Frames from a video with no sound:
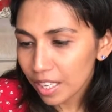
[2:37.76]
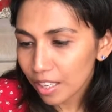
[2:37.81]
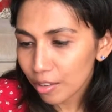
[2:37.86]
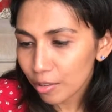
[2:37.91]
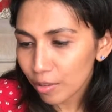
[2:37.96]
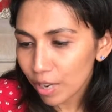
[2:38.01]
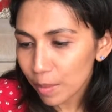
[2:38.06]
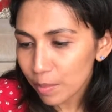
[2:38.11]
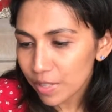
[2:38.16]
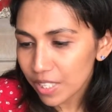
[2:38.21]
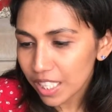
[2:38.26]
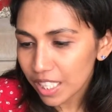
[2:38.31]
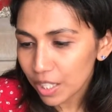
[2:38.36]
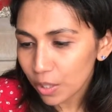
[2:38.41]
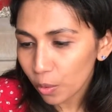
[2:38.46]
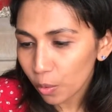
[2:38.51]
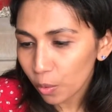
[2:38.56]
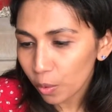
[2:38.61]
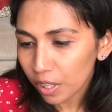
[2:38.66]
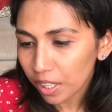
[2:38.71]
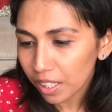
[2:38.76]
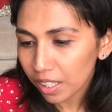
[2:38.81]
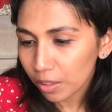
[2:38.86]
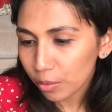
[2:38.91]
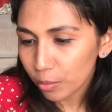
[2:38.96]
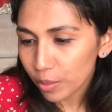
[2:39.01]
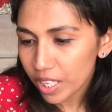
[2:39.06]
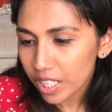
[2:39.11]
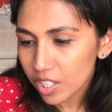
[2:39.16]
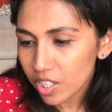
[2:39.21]
grapeseed
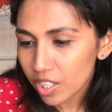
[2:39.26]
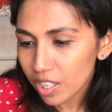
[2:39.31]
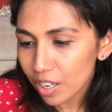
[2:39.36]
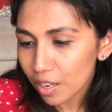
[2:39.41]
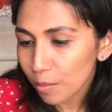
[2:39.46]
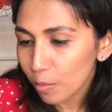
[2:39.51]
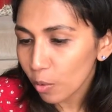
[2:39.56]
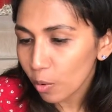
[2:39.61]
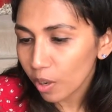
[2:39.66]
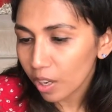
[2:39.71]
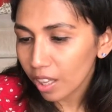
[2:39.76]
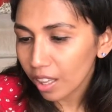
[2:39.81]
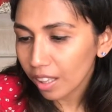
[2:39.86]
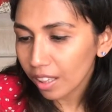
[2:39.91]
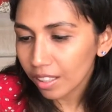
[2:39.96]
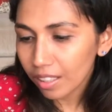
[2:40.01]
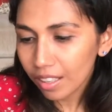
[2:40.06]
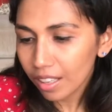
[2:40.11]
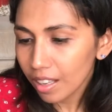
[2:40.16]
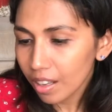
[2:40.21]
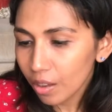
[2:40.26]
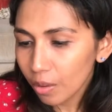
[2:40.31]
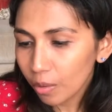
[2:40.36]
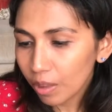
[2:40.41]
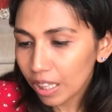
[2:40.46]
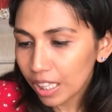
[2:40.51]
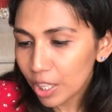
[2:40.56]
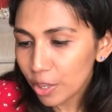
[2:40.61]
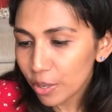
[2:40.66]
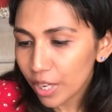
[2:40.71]
oil, wheat germ oil,
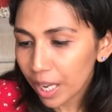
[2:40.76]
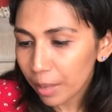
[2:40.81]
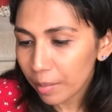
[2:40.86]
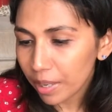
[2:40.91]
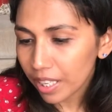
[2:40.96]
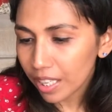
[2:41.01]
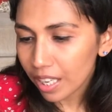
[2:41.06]
well, you name it.